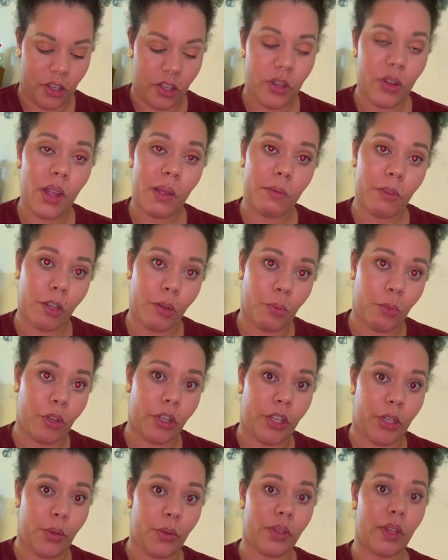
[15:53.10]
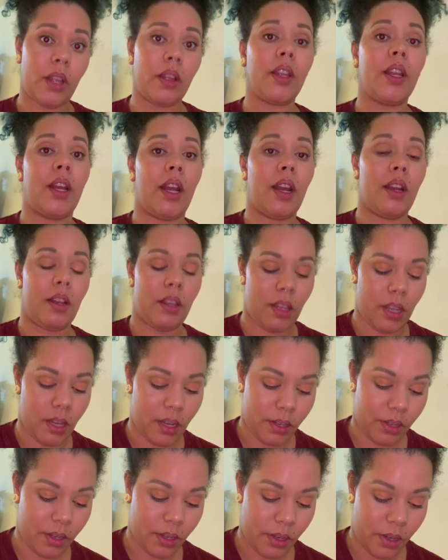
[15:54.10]
do you know how much more use I'll get out of
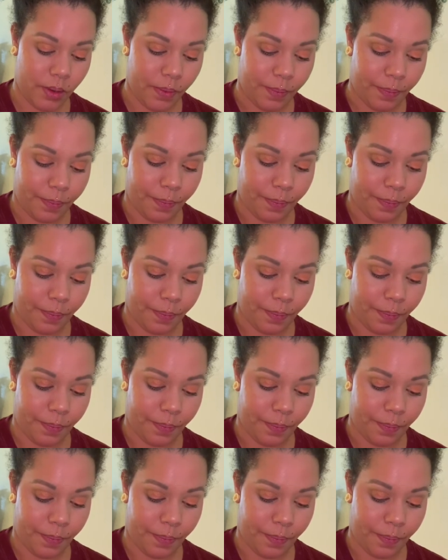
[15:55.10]
these?